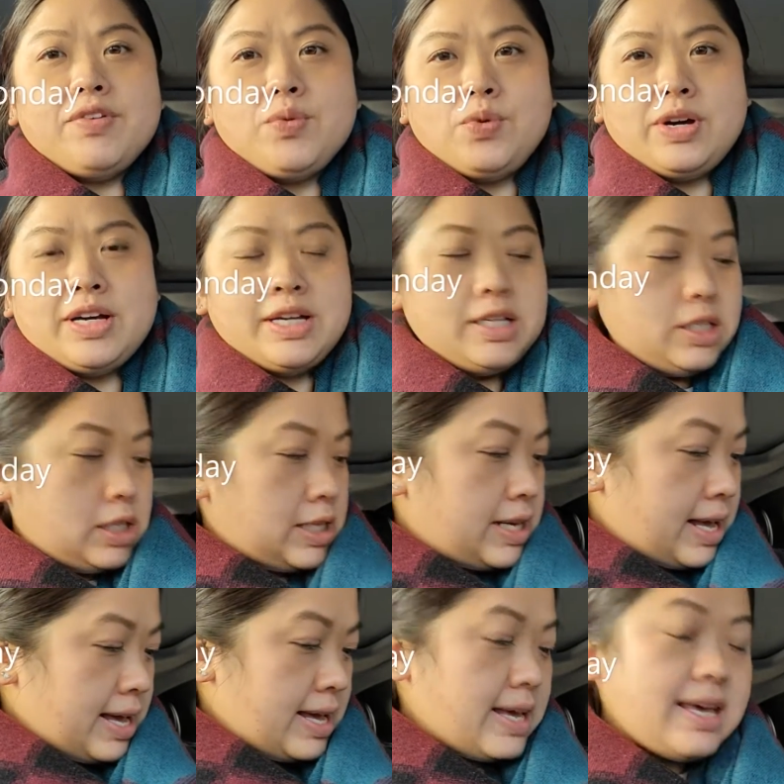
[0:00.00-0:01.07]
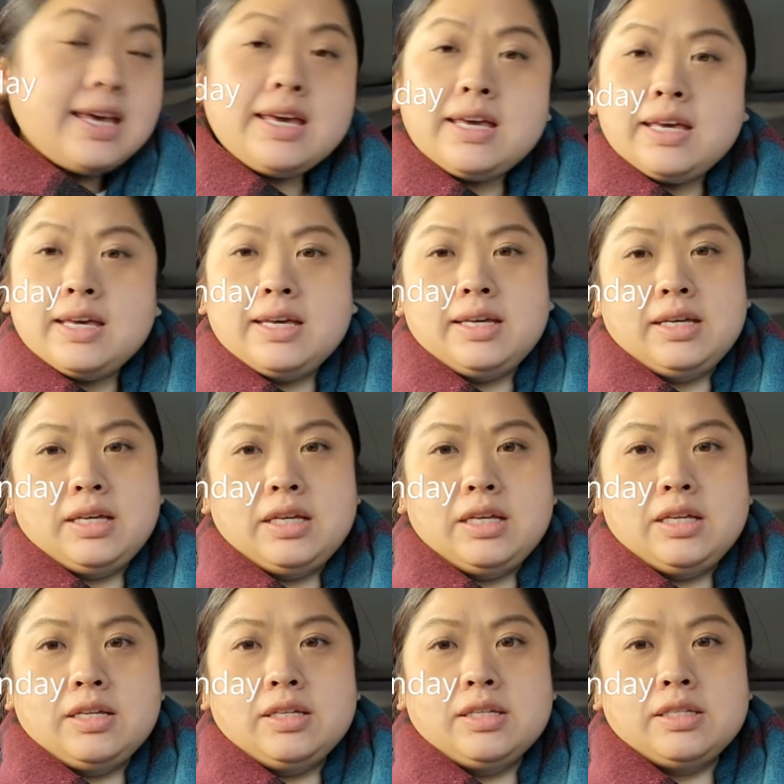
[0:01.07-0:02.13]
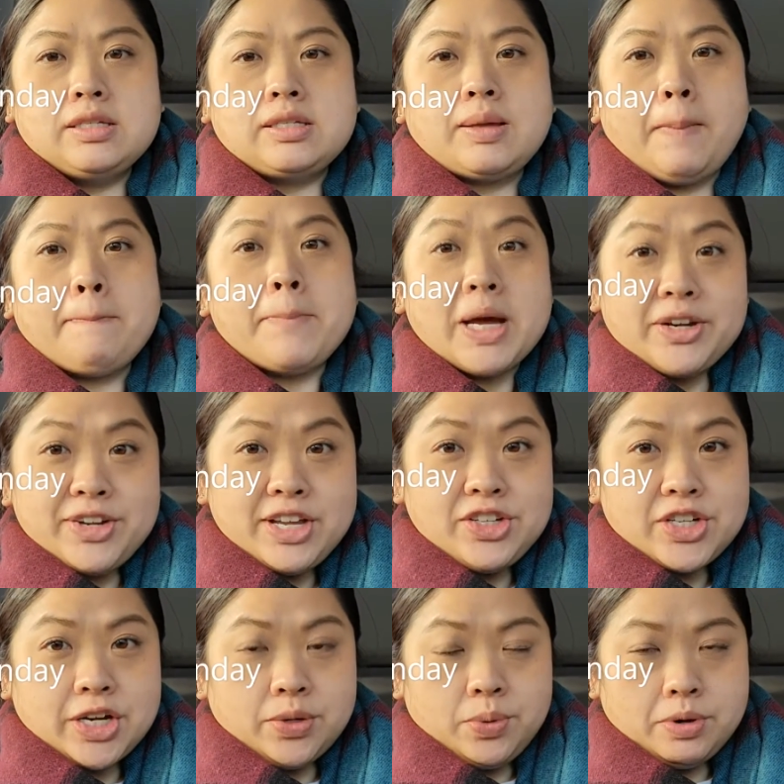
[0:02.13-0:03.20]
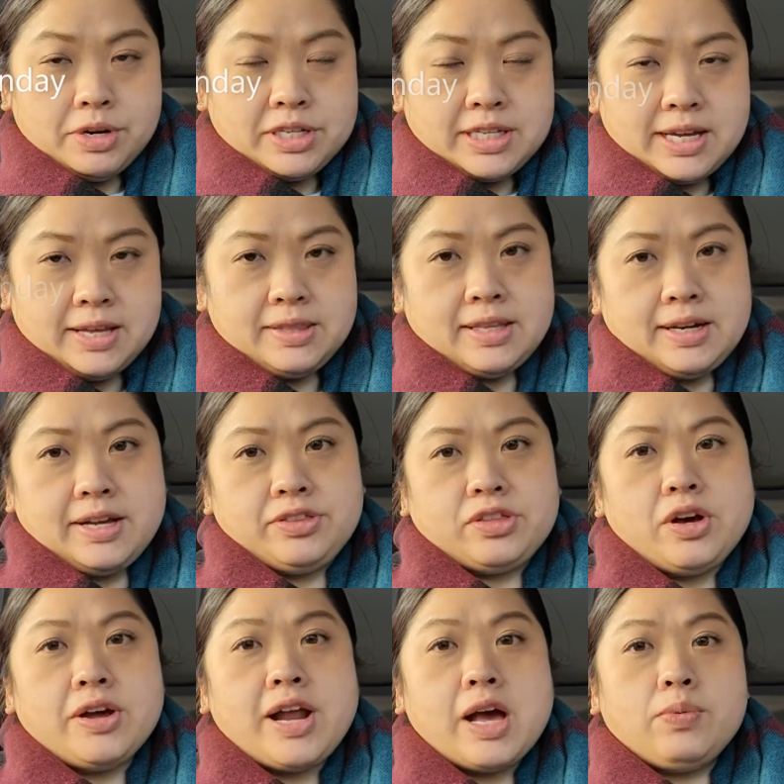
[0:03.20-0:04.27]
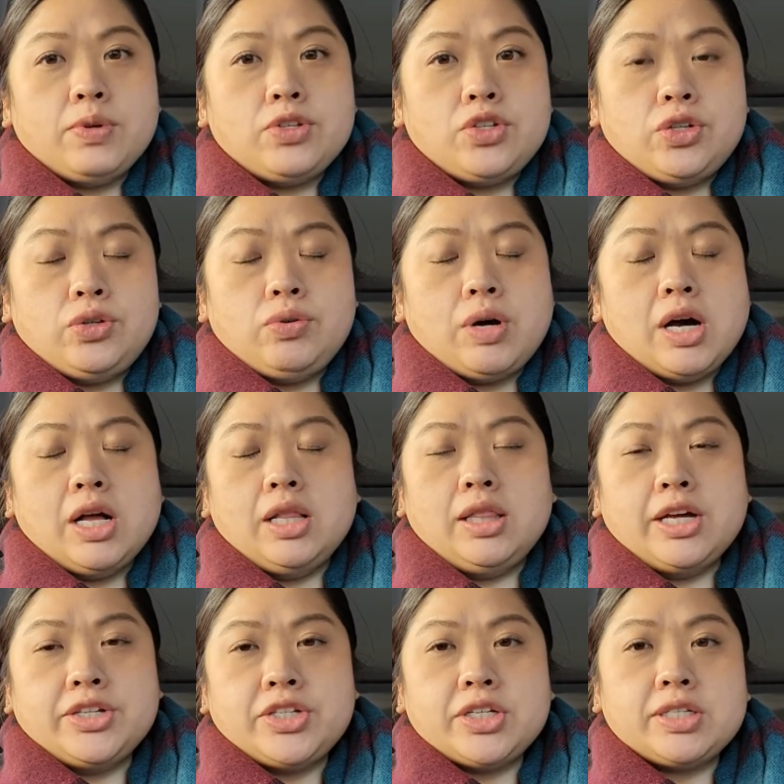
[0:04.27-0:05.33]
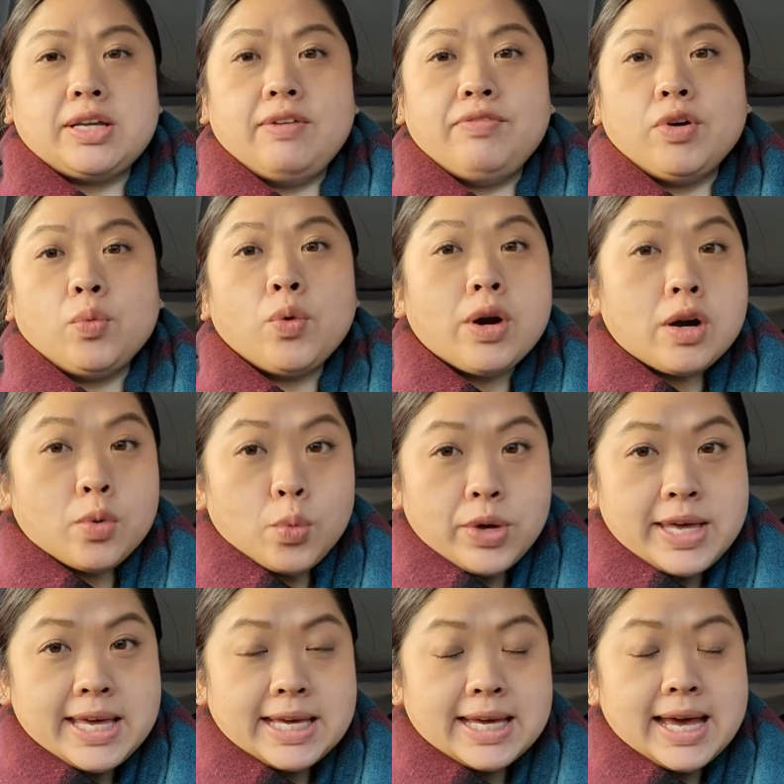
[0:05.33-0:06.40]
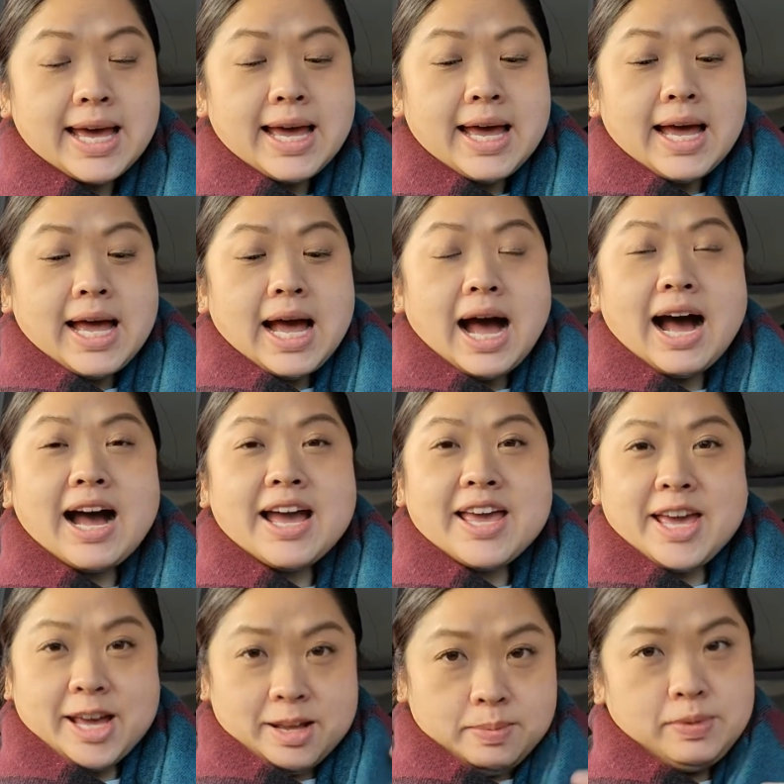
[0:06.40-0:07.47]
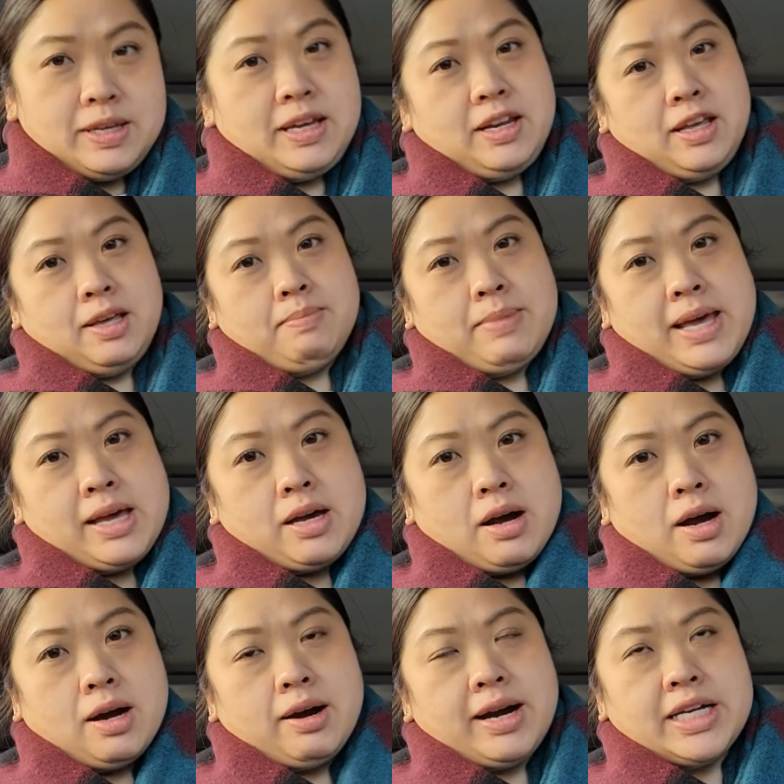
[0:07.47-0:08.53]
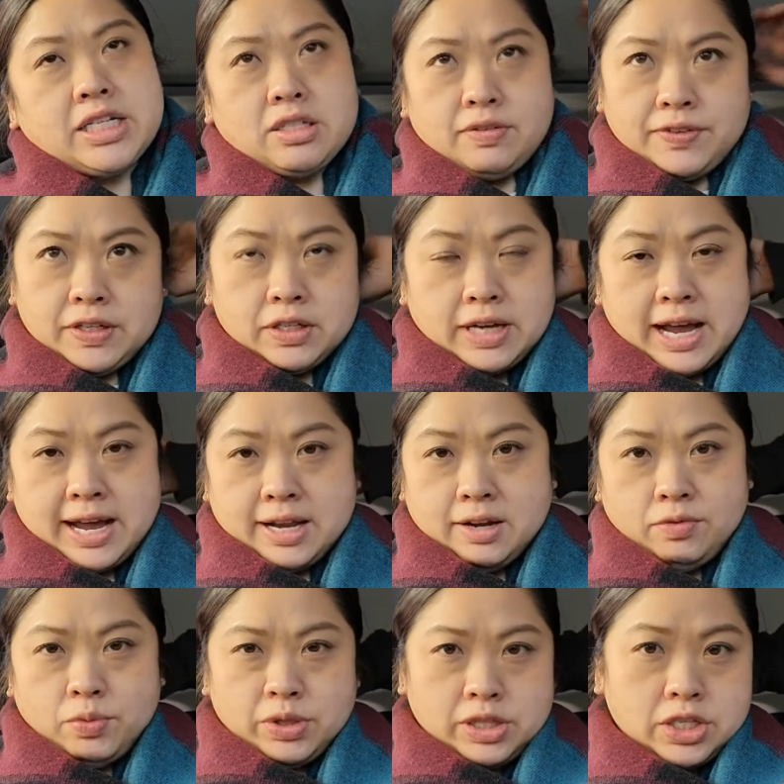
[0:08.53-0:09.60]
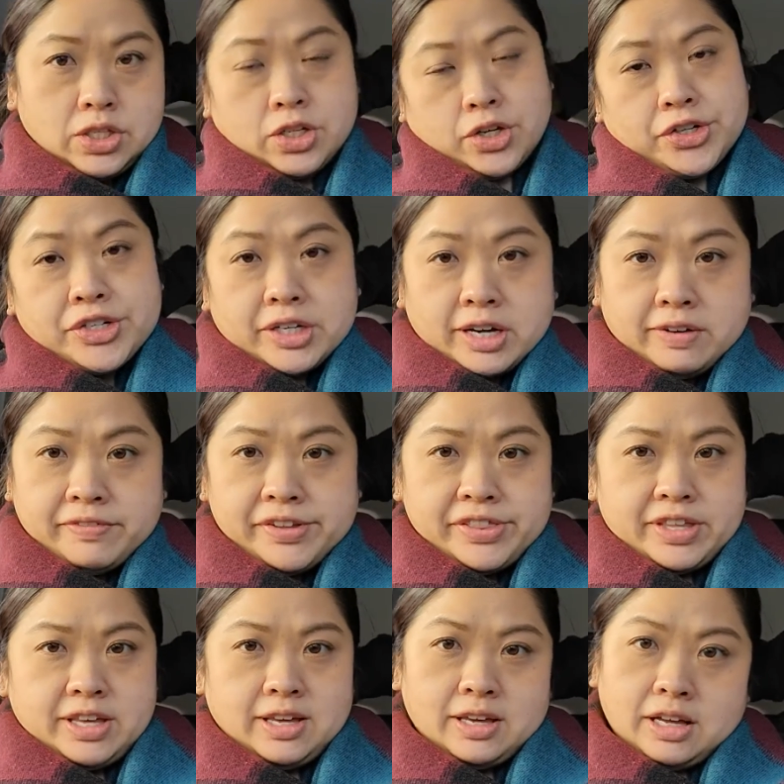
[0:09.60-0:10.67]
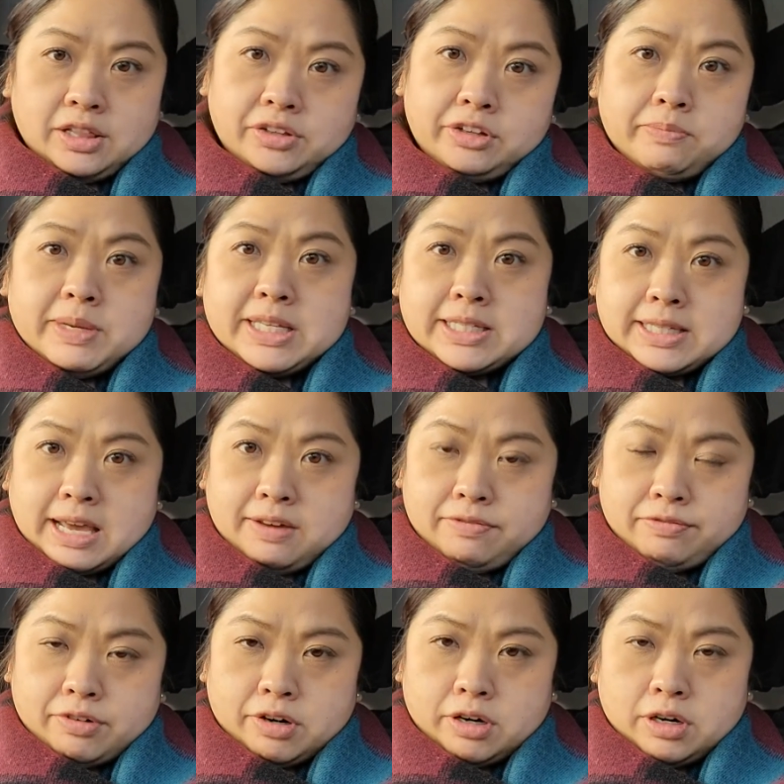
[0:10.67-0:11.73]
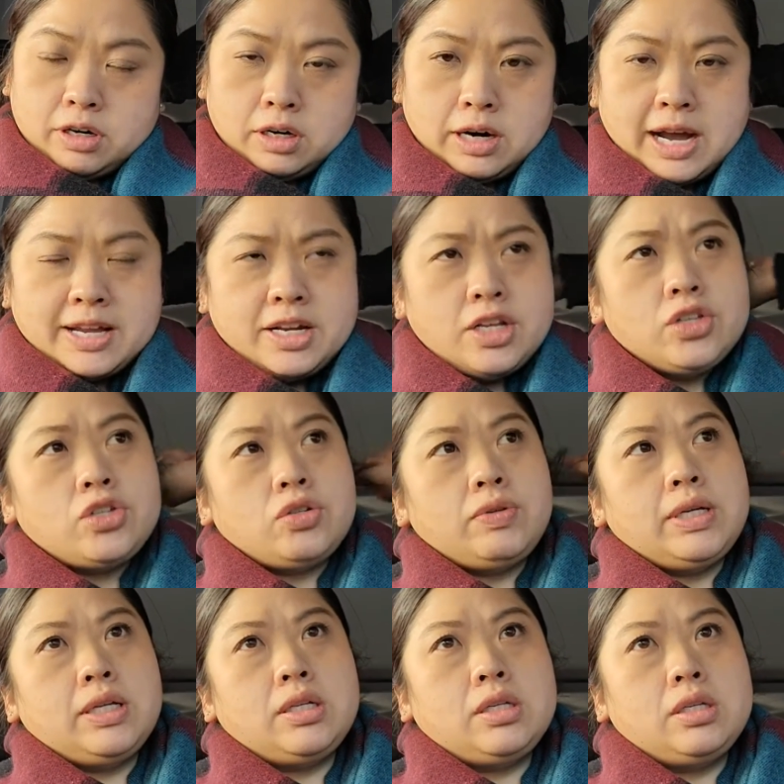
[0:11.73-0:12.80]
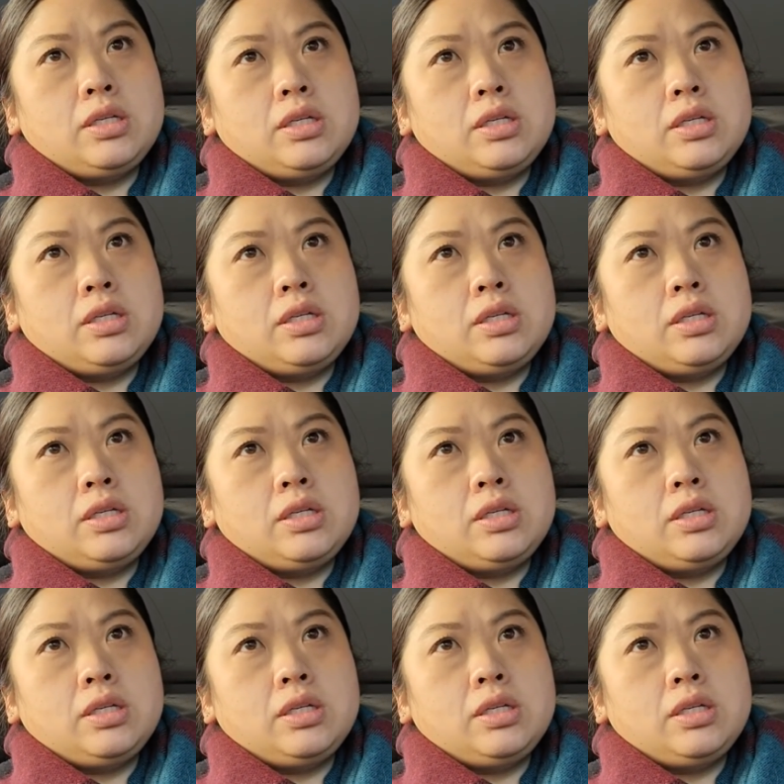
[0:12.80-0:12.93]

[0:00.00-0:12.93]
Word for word: everyone. Today is Monday, January 10th, and I thought I would do uh, lunches of the work week. I am eating in my car. I just feel kind of with the surge and everything a little bit safer. I didn't do it